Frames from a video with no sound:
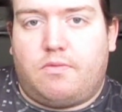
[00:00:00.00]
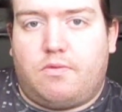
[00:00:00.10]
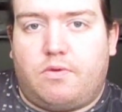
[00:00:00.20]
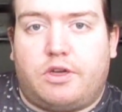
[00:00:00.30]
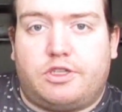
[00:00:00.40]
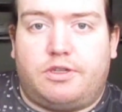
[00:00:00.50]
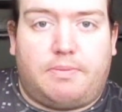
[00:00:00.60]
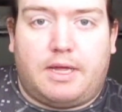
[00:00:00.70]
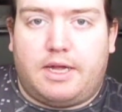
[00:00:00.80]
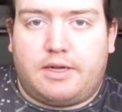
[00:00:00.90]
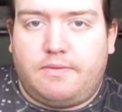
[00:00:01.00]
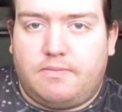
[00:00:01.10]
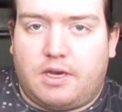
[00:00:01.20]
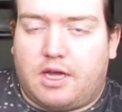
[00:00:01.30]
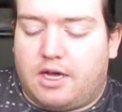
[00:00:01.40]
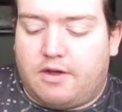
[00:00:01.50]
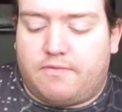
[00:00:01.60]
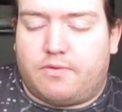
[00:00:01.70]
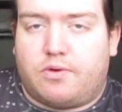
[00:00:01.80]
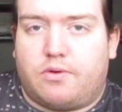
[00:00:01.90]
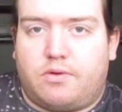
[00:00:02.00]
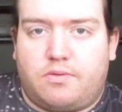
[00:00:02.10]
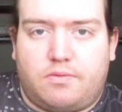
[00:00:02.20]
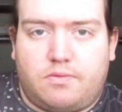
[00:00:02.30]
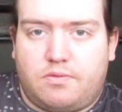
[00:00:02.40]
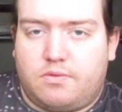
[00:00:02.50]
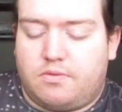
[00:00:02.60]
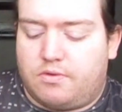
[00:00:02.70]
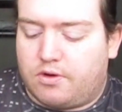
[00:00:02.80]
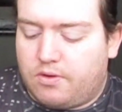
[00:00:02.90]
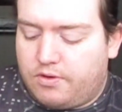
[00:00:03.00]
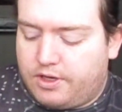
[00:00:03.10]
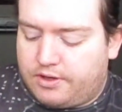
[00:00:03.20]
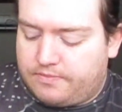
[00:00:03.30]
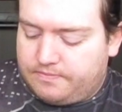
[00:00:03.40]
whilst you're playing live or recording.